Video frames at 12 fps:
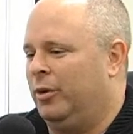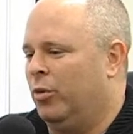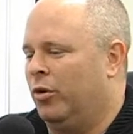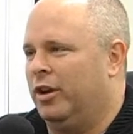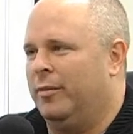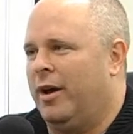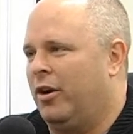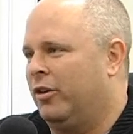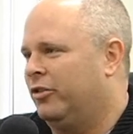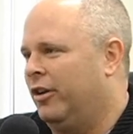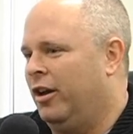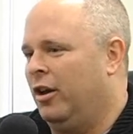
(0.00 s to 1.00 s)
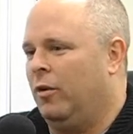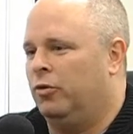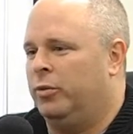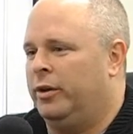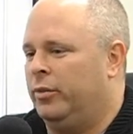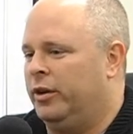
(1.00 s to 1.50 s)
We worry about ourselves.
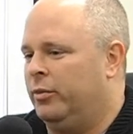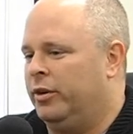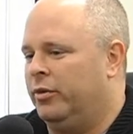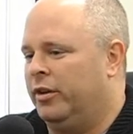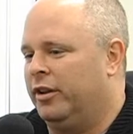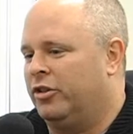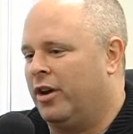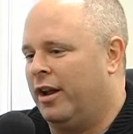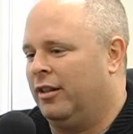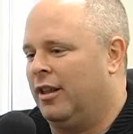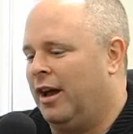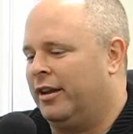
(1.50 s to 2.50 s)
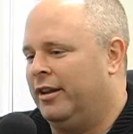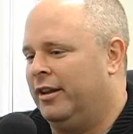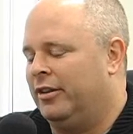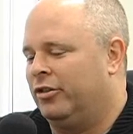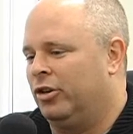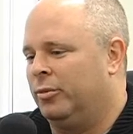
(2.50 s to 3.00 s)
We really try to lock
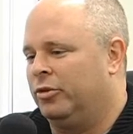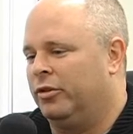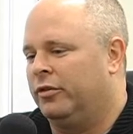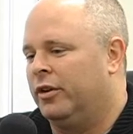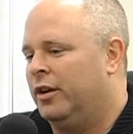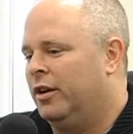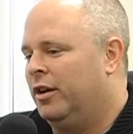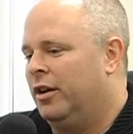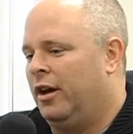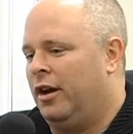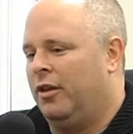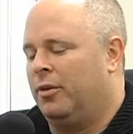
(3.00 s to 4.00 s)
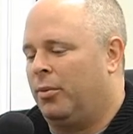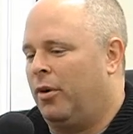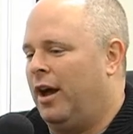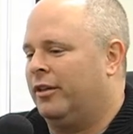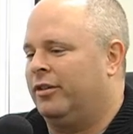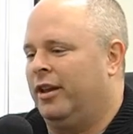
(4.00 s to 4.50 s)
in terms of the
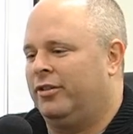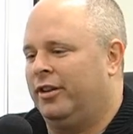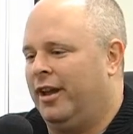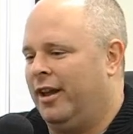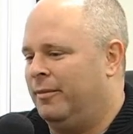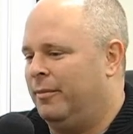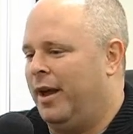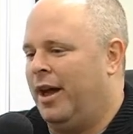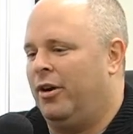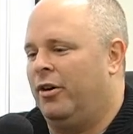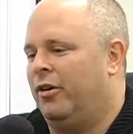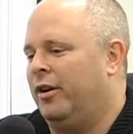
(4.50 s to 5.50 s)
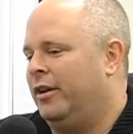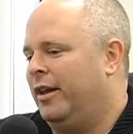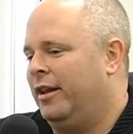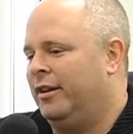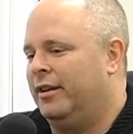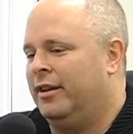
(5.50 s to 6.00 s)
process of getting better
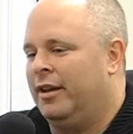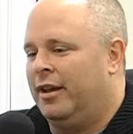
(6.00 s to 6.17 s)
and